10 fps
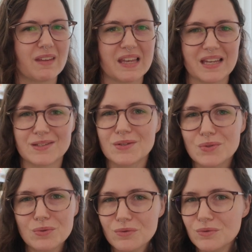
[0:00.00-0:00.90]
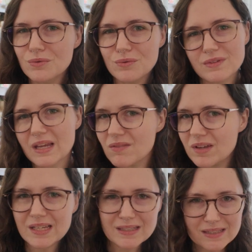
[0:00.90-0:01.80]
Kindles
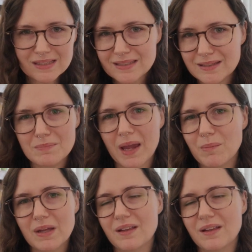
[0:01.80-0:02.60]
even existed, maybe.